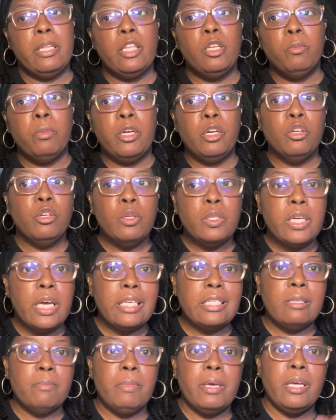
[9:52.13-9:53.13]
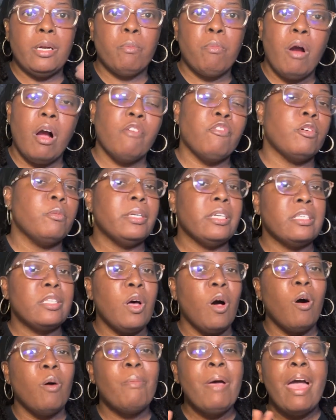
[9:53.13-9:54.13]
a little bit of New Testament, a proverb and a
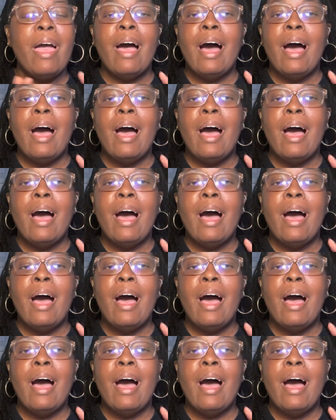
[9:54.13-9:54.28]
psalm.